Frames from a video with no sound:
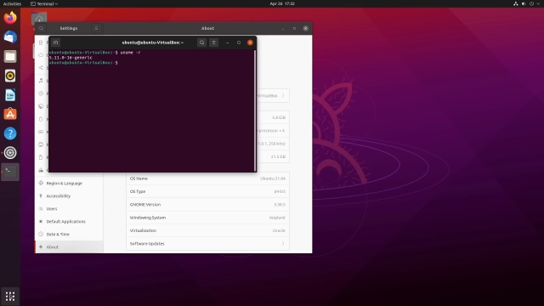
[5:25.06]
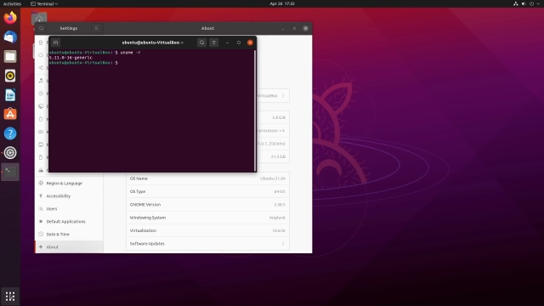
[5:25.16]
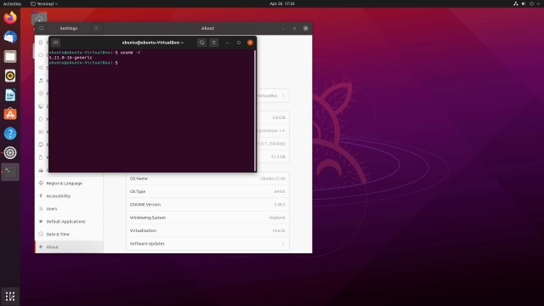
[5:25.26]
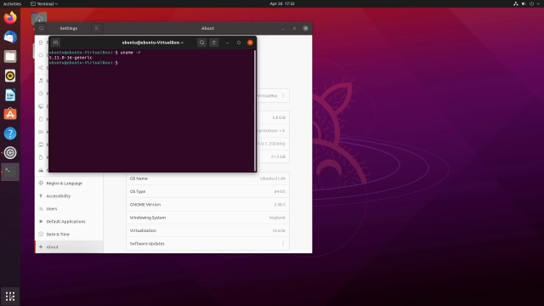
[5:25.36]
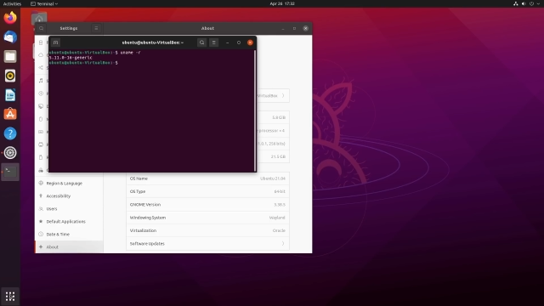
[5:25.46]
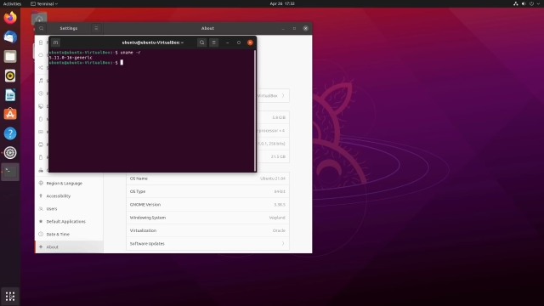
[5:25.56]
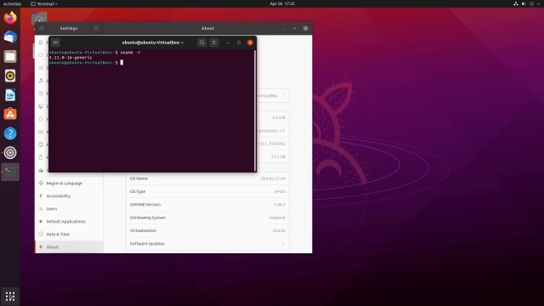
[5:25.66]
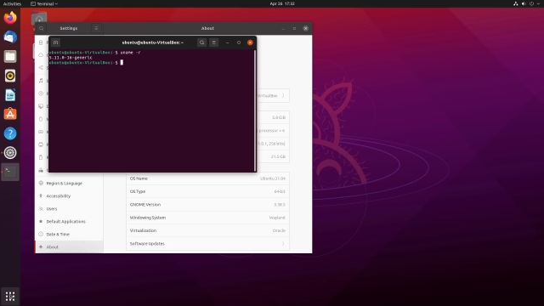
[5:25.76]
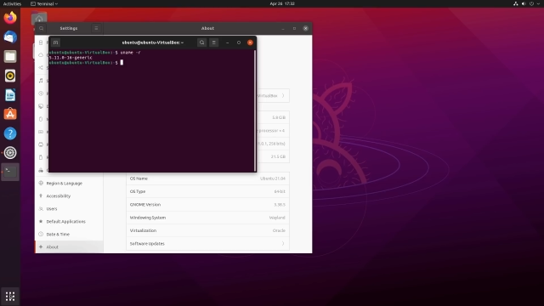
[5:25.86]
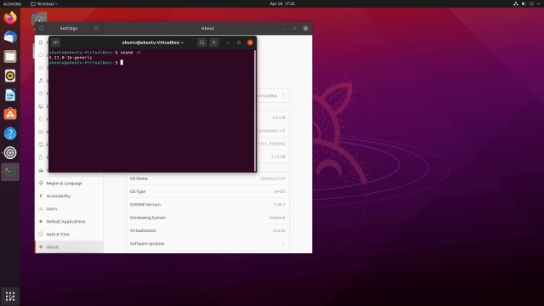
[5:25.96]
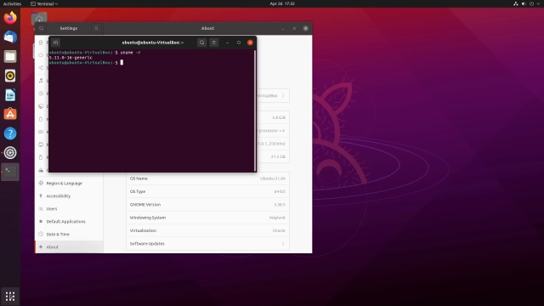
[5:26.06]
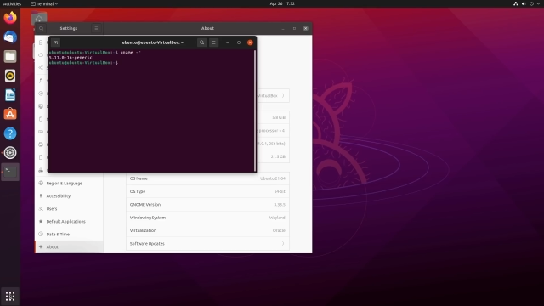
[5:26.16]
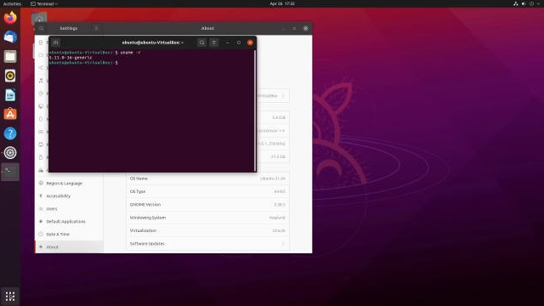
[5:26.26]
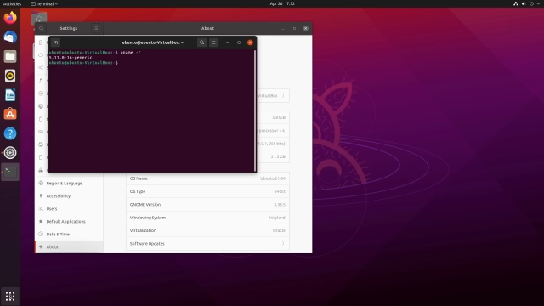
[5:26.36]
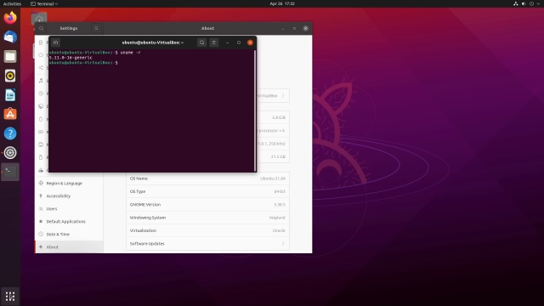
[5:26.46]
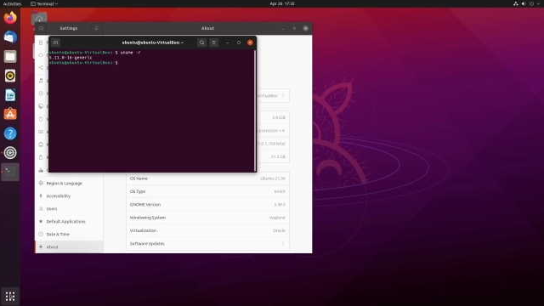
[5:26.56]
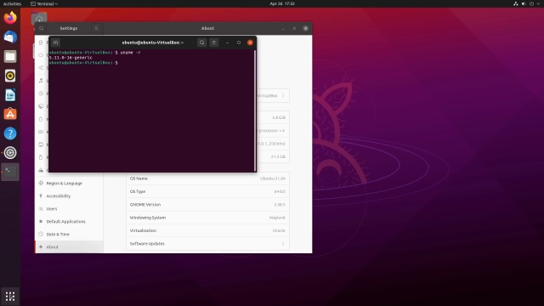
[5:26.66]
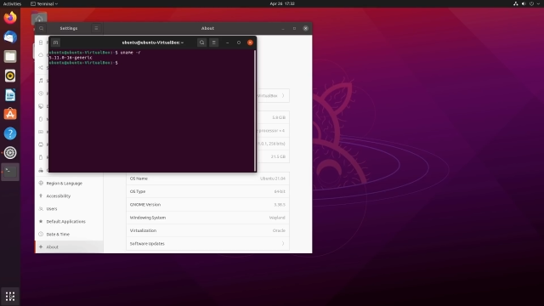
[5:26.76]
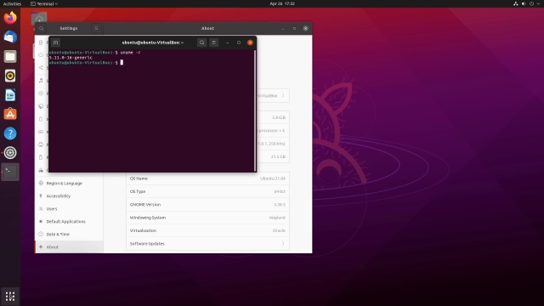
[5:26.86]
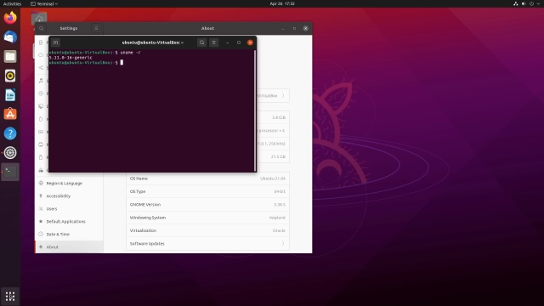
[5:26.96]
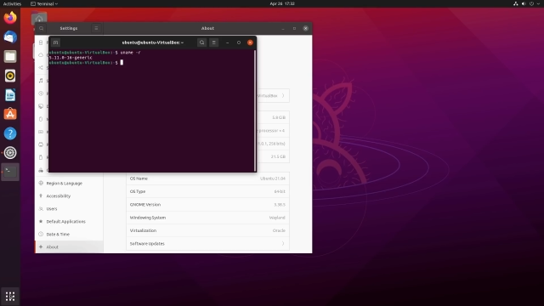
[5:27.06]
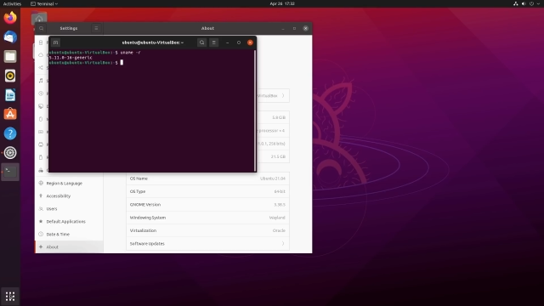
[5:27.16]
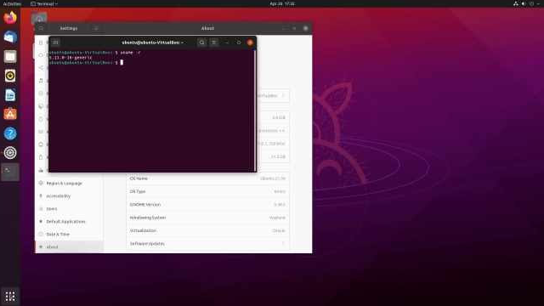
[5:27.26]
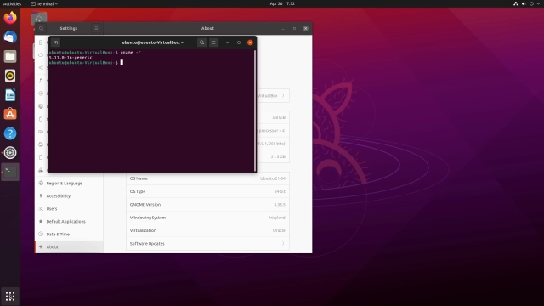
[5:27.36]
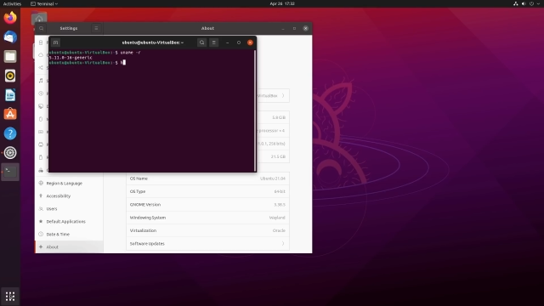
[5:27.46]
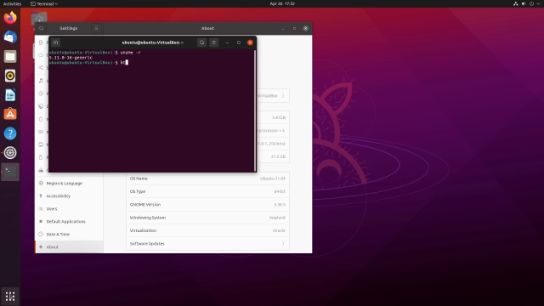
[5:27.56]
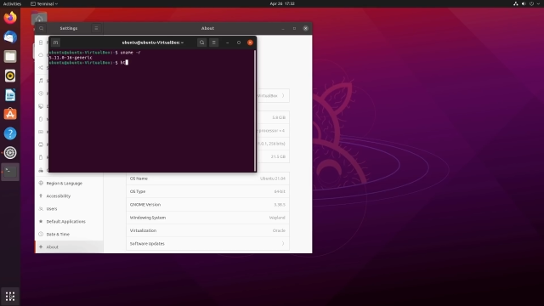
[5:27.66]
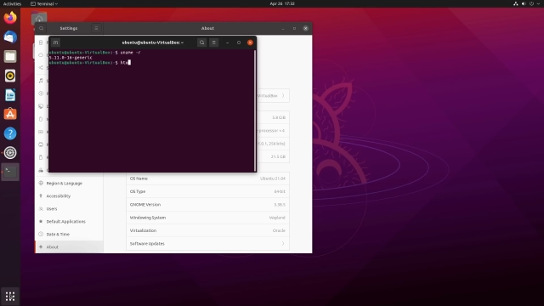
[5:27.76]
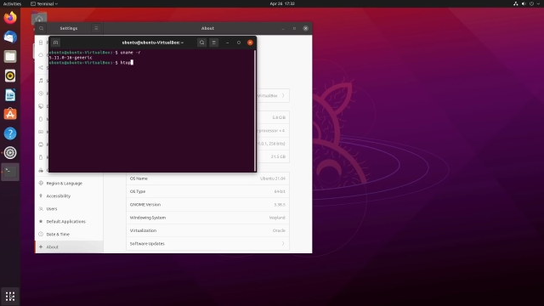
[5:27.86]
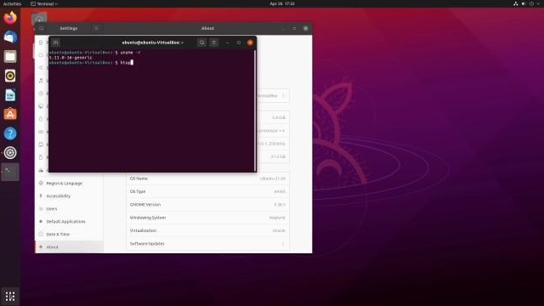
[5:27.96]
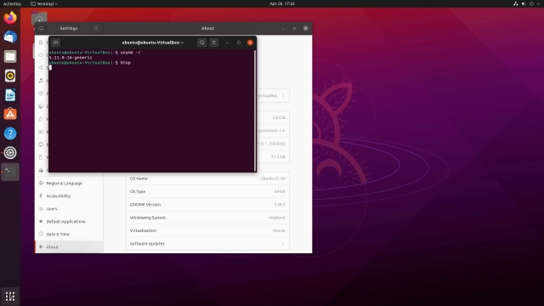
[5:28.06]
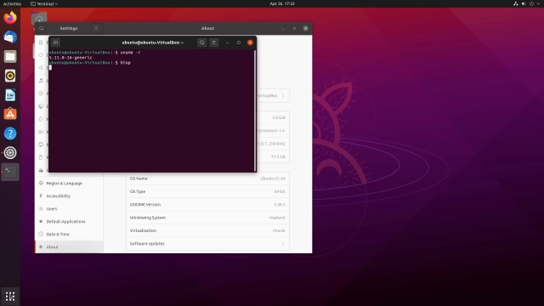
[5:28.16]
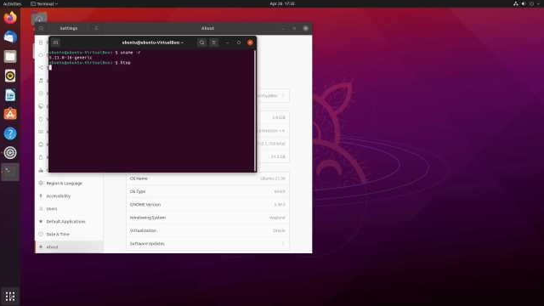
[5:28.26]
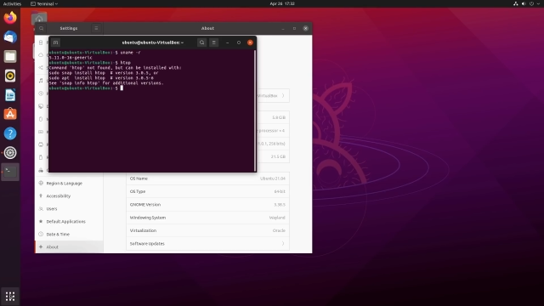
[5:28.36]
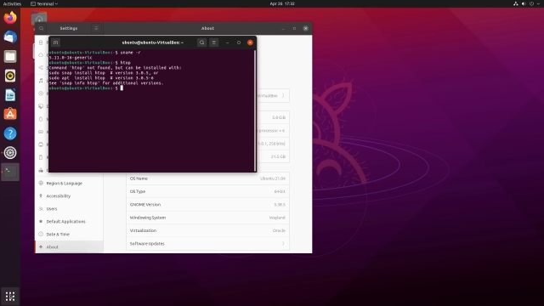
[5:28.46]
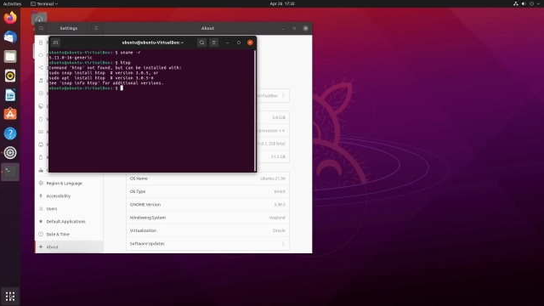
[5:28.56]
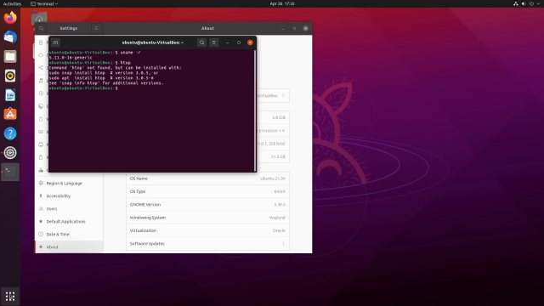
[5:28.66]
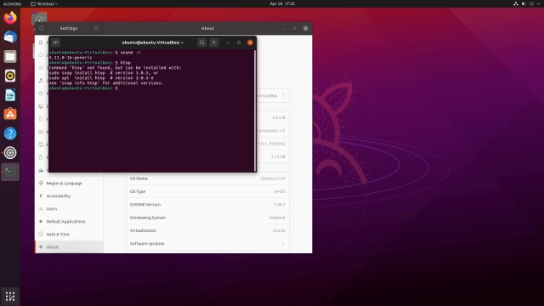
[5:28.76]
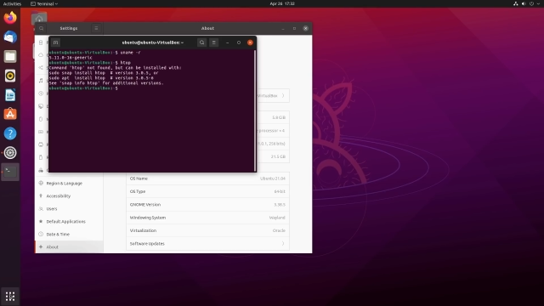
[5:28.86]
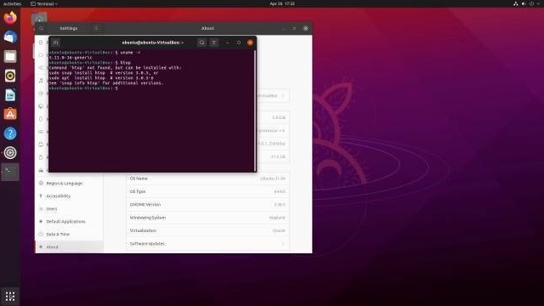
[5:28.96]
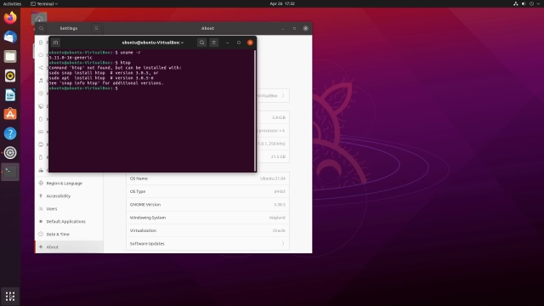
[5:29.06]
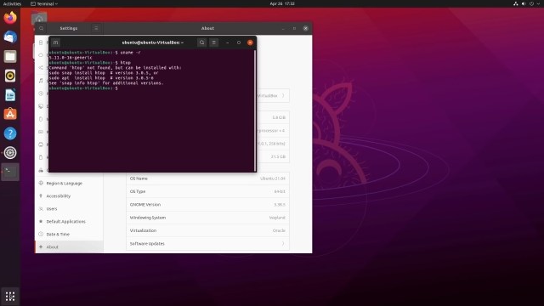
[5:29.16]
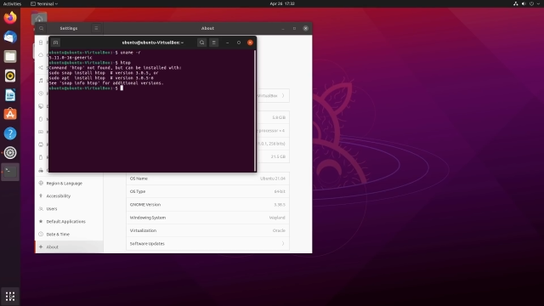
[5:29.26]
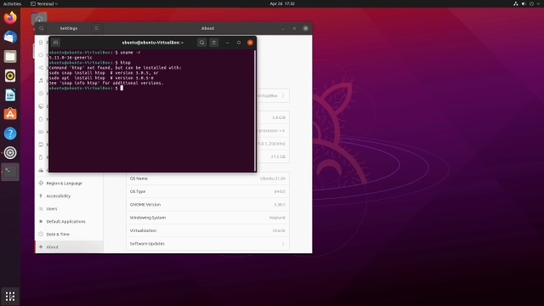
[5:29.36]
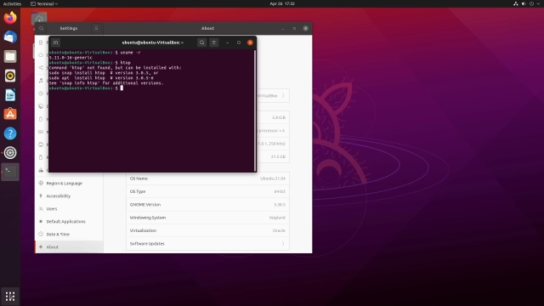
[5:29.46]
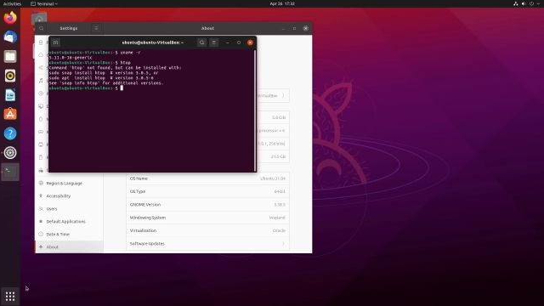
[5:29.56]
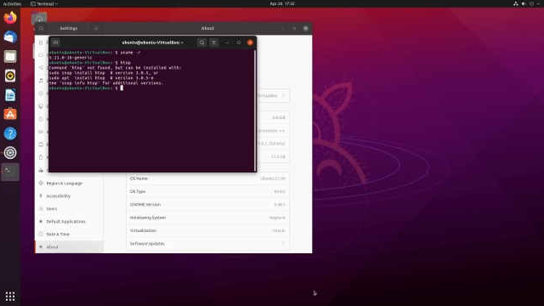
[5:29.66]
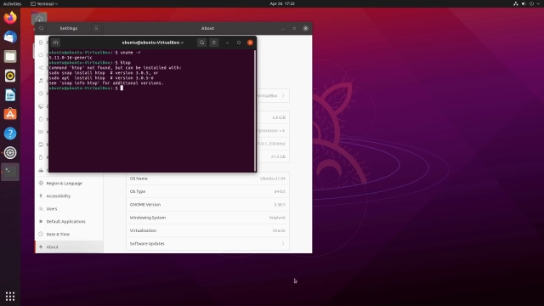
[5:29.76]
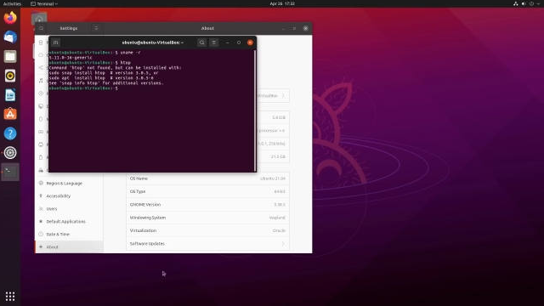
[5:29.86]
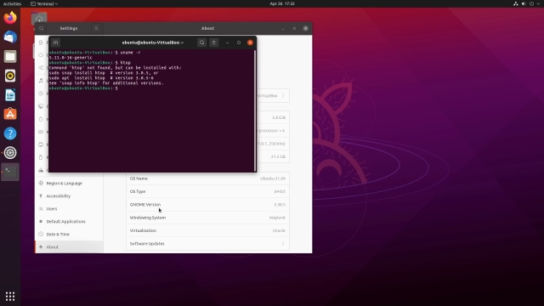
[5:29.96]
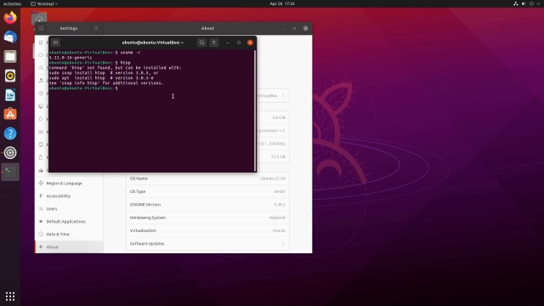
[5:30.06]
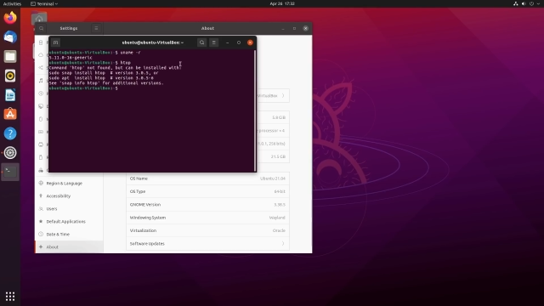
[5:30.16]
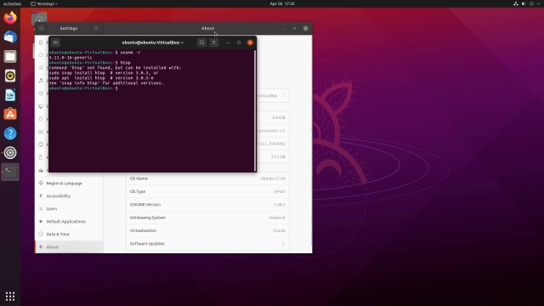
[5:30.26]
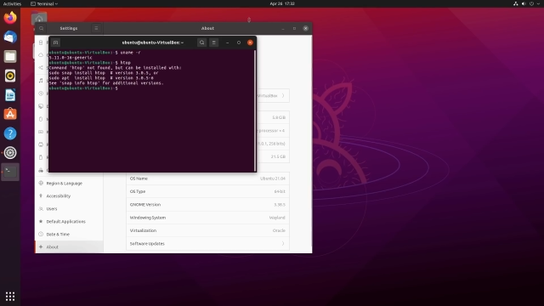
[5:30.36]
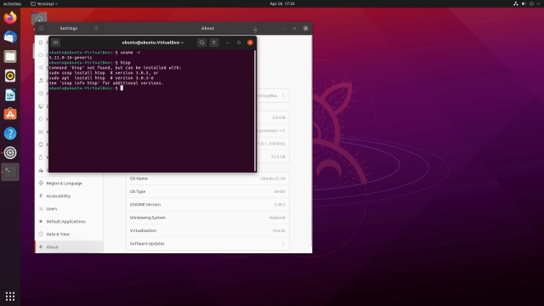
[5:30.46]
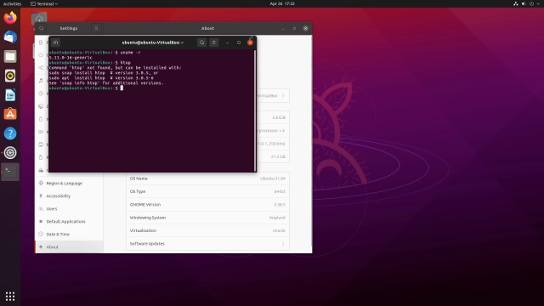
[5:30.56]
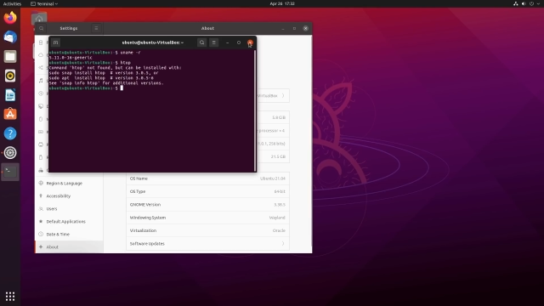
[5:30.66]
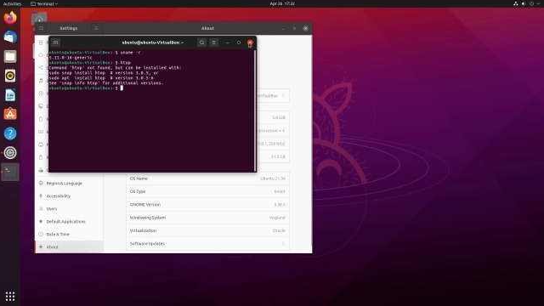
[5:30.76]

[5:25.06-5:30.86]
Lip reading: (no speaker visible)